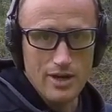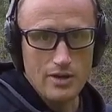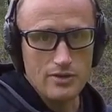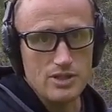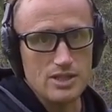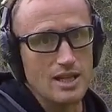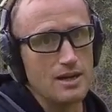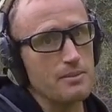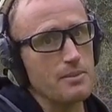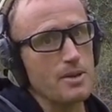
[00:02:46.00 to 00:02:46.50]
now
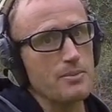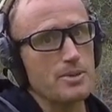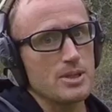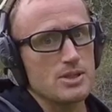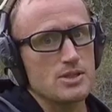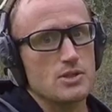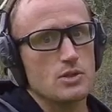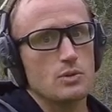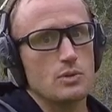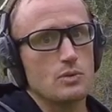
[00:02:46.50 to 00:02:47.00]
set up my
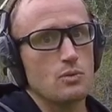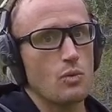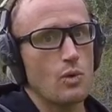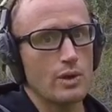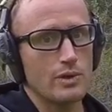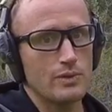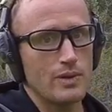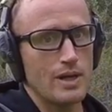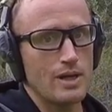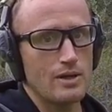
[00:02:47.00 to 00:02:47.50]
pistol with
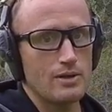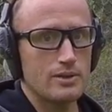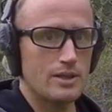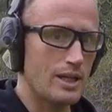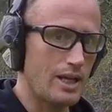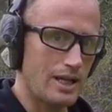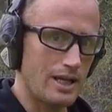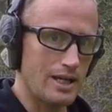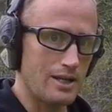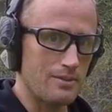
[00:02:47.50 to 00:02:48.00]
1 round
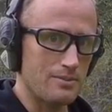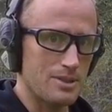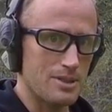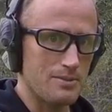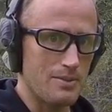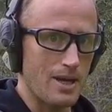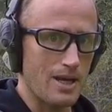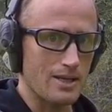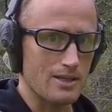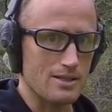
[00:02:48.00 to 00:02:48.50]
in an empty
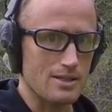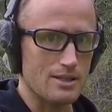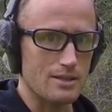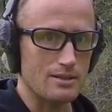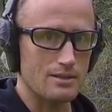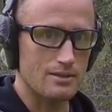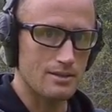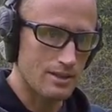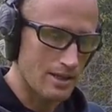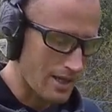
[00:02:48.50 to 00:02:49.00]

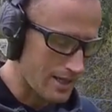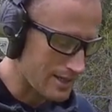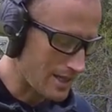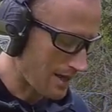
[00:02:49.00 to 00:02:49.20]
magazine. At